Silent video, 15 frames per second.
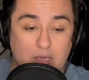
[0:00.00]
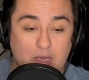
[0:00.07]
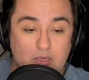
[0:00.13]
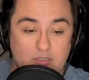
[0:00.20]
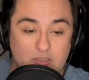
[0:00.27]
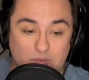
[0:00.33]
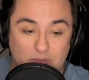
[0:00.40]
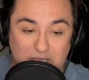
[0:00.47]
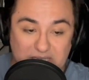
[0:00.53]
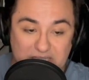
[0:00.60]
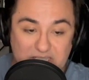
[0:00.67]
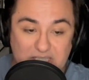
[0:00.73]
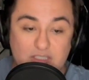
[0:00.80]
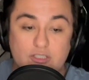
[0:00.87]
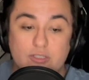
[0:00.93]
so
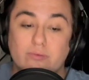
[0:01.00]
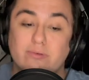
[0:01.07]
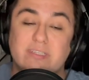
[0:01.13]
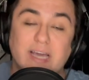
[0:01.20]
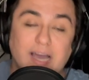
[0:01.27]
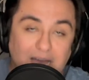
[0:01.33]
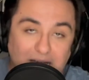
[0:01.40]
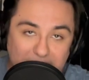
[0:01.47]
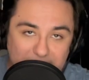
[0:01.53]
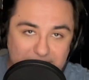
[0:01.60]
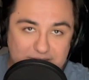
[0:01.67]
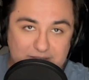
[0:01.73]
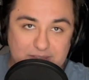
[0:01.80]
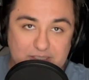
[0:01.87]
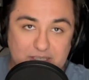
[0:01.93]
listen to
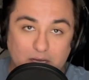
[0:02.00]
tons